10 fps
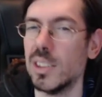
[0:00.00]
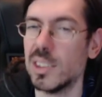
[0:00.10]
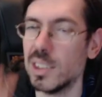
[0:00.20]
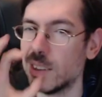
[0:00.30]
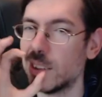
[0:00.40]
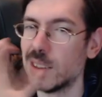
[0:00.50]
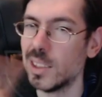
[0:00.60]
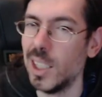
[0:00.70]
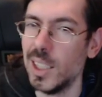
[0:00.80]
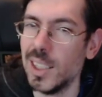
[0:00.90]
This is
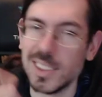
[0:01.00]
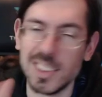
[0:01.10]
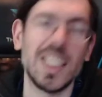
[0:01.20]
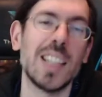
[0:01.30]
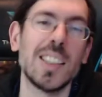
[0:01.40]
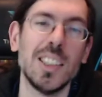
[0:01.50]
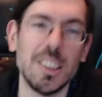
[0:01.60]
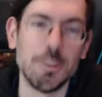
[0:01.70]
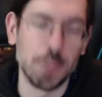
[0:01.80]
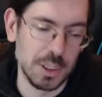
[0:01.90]
slightly
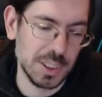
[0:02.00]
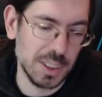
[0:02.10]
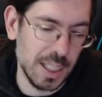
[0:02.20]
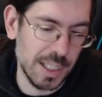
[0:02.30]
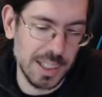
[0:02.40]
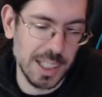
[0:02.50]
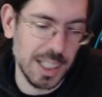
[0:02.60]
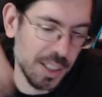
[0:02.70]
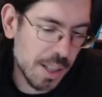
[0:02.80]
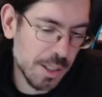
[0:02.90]
different, and
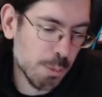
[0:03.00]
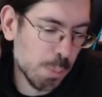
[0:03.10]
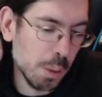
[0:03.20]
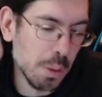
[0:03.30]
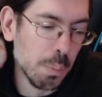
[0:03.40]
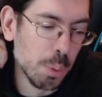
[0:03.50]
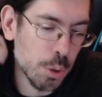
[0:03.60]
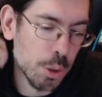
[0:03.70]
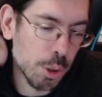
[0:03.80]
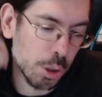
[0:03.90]
that's probably
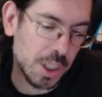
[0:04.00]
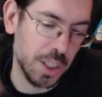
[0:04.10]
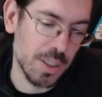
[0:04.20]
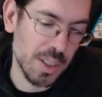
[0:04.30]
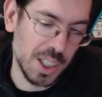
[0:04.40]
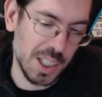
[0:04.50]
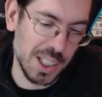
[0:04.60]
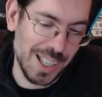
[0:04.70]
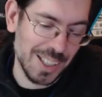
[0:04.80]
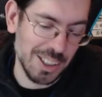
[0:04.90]
Bruce Sterling's
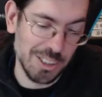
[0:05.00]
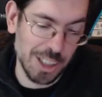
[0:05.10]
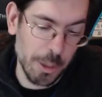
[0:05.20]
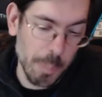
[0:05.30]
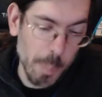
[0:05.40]
hand in there.